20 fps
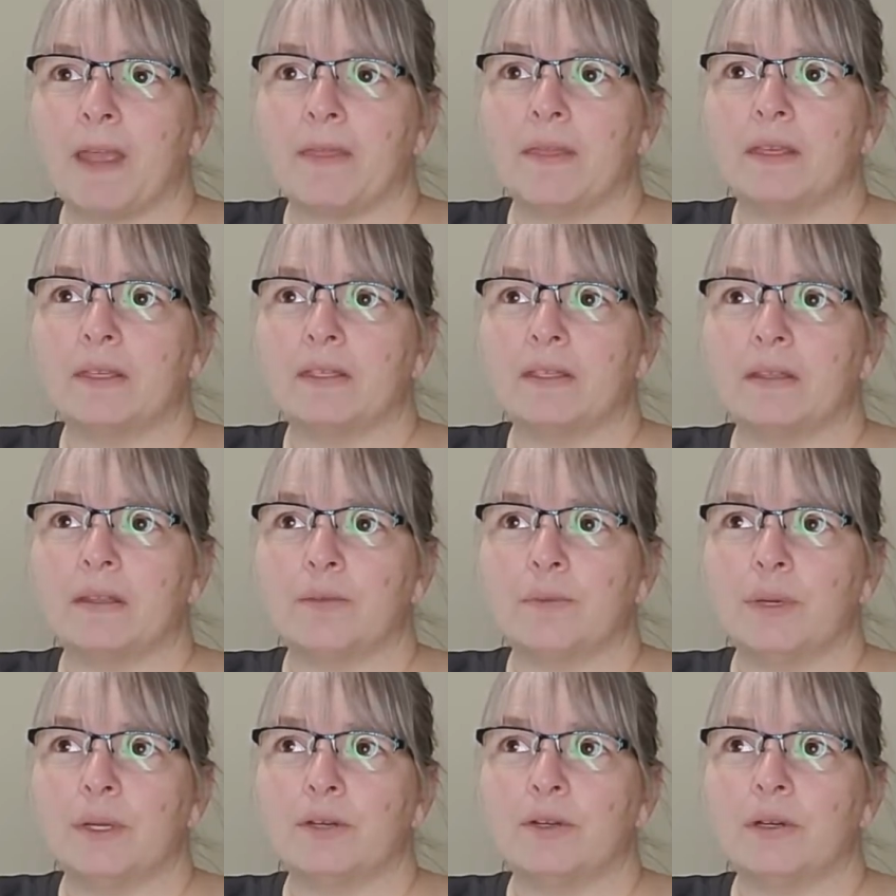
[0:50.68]
This
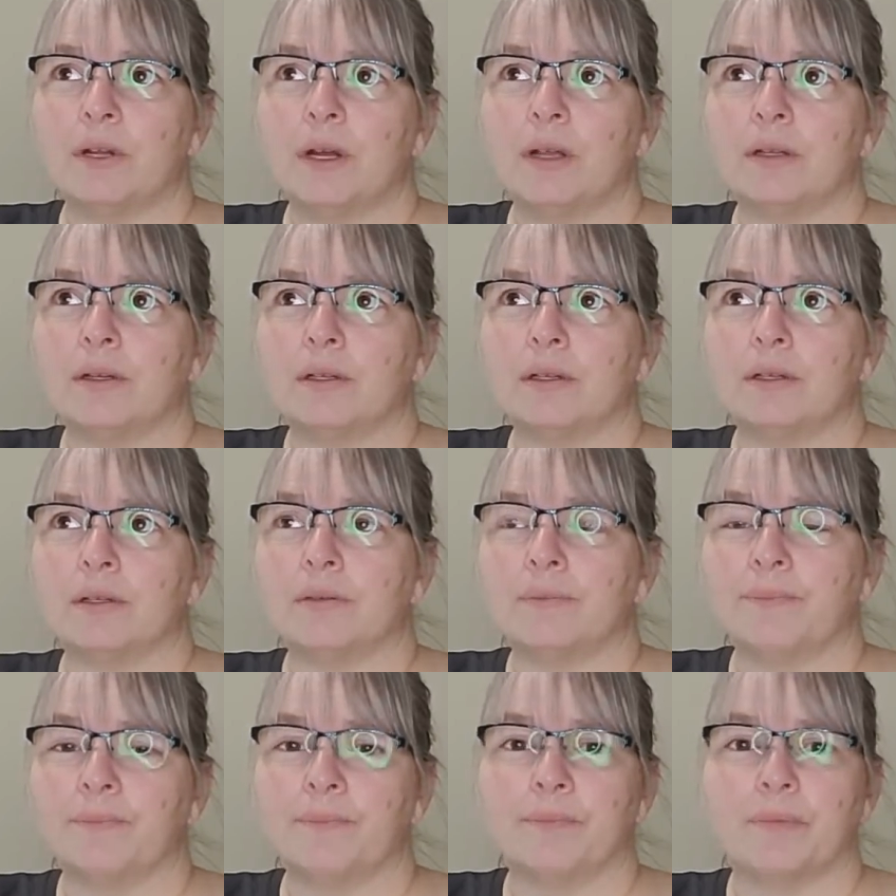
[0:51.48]
$300
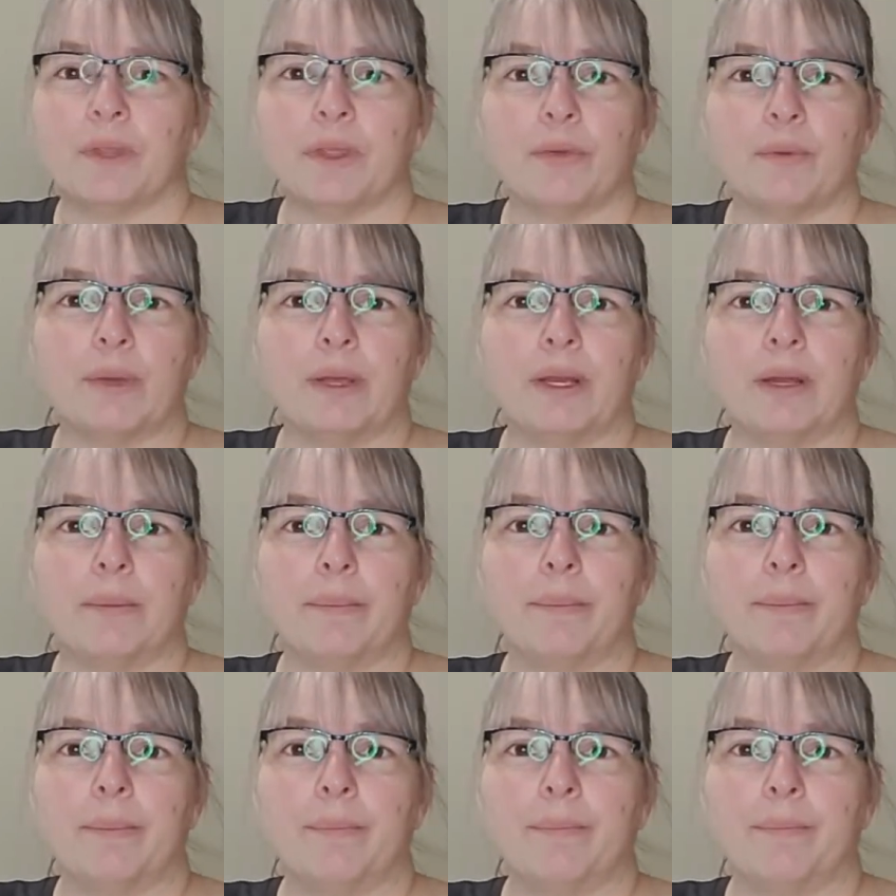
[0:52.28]
Thredup
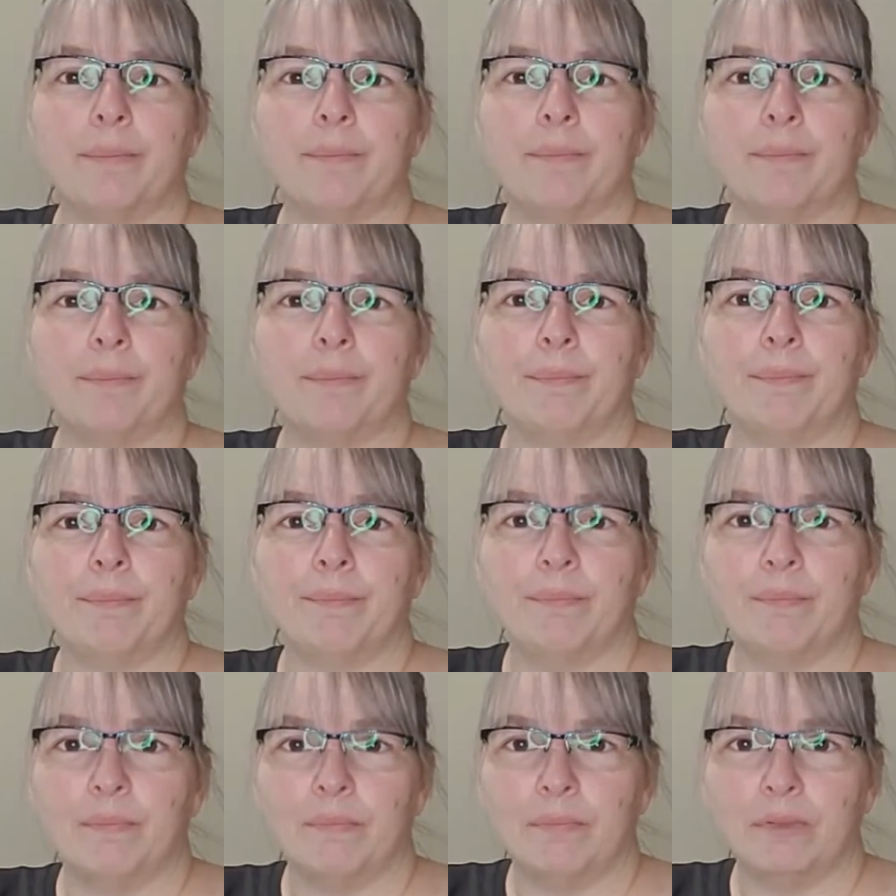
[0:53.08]

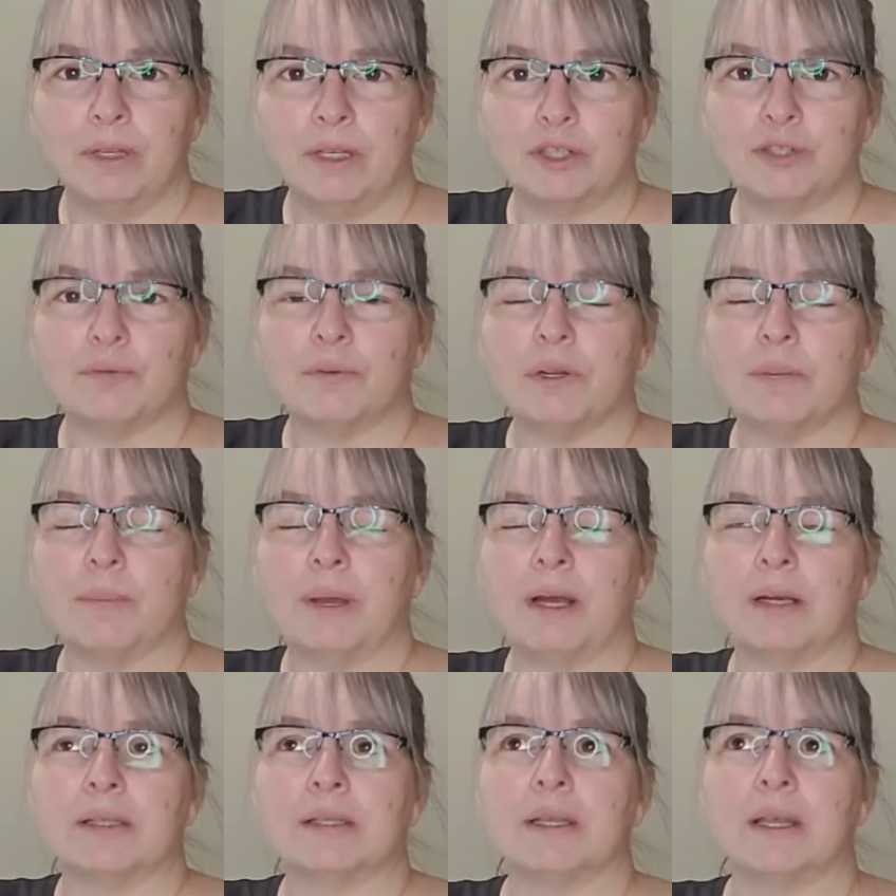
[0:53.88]
luxury
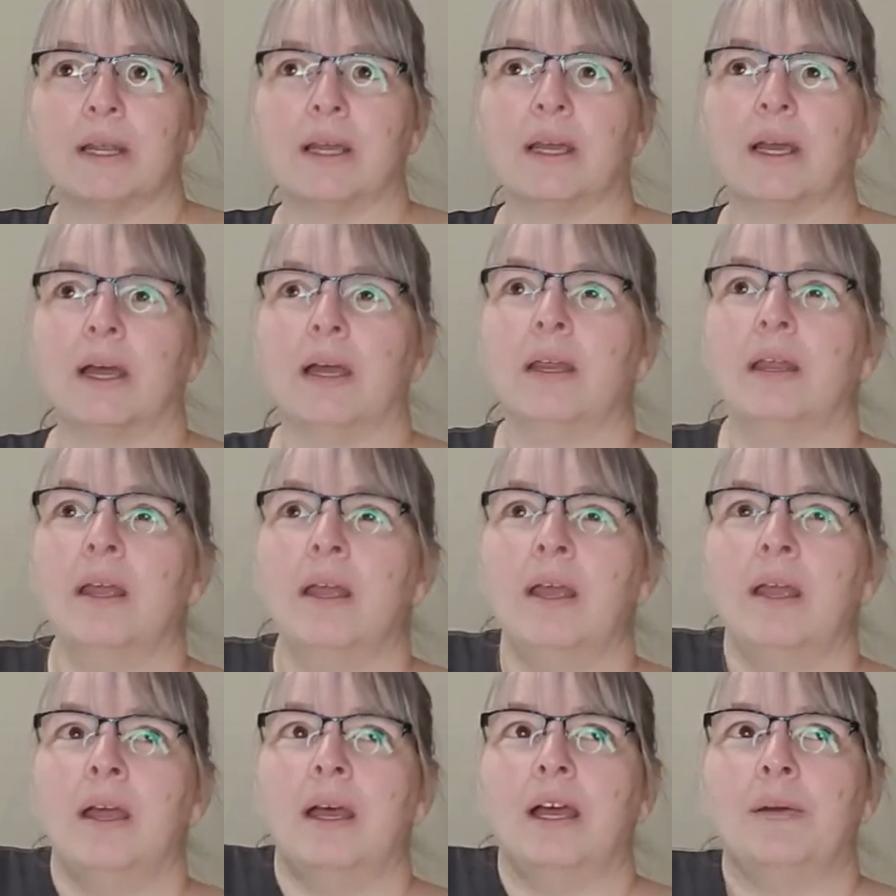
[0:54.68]
box that I got,
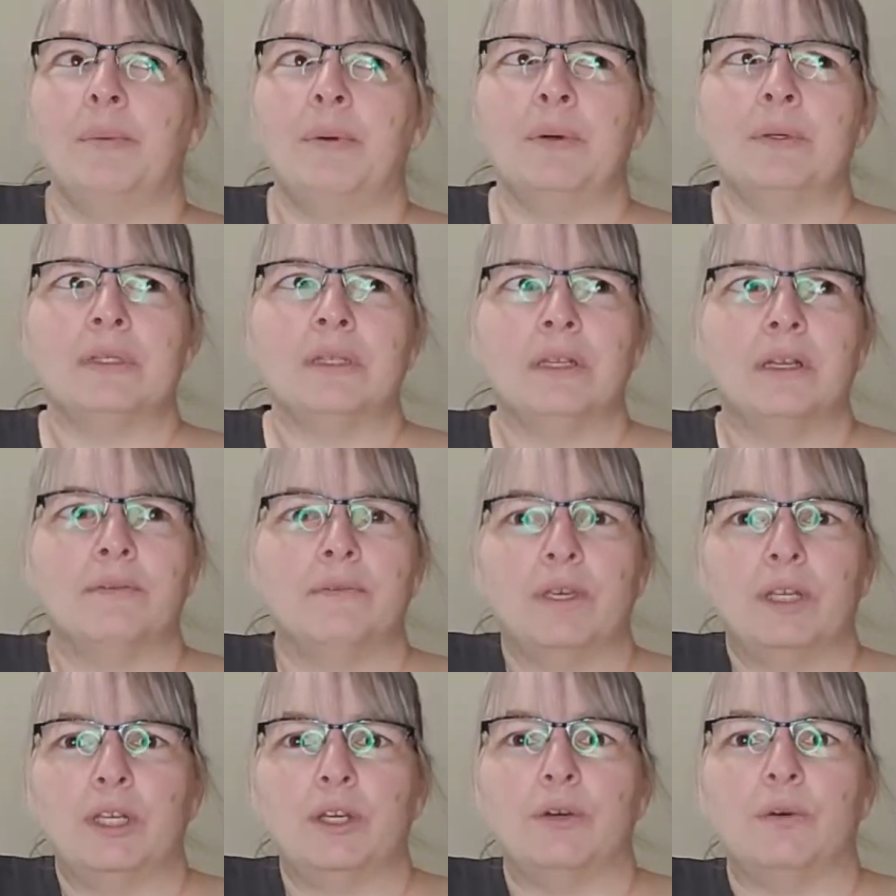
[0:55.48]
I posted a
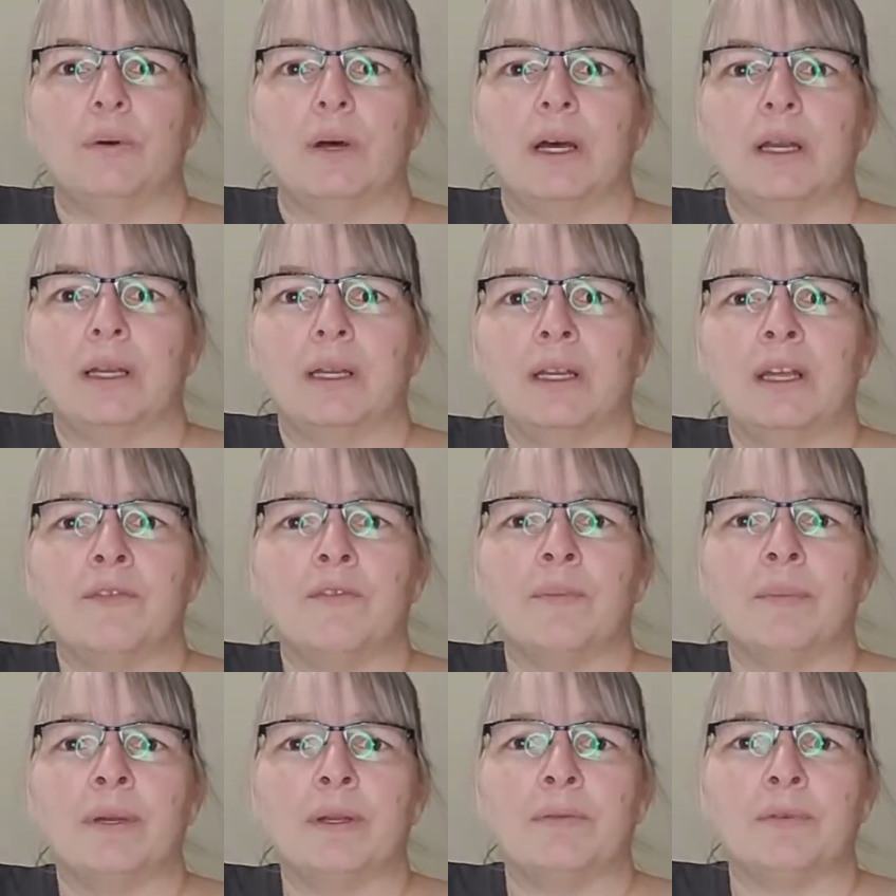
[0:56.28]
video on it and
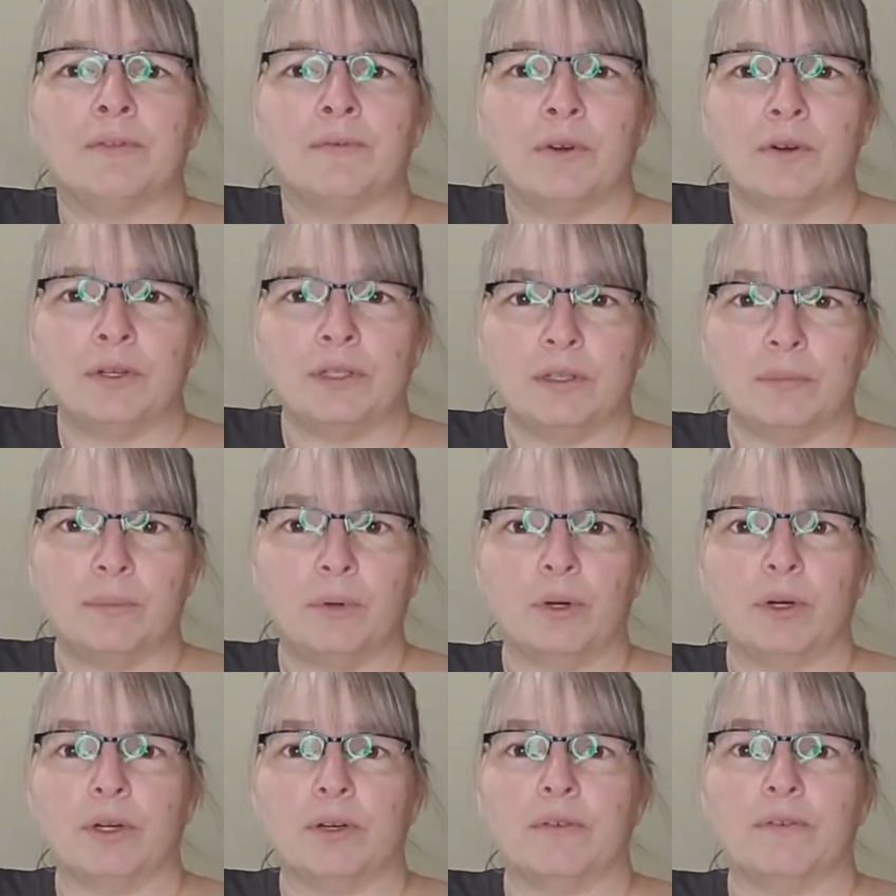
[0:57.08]
everybody was very
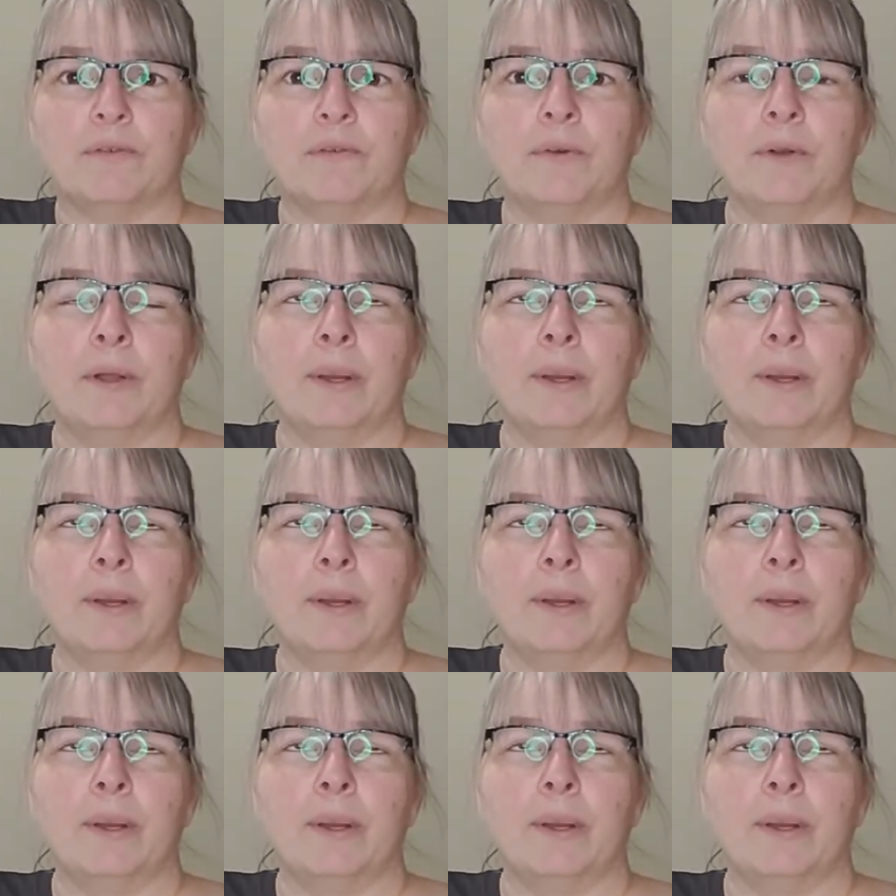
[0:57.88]
supportive.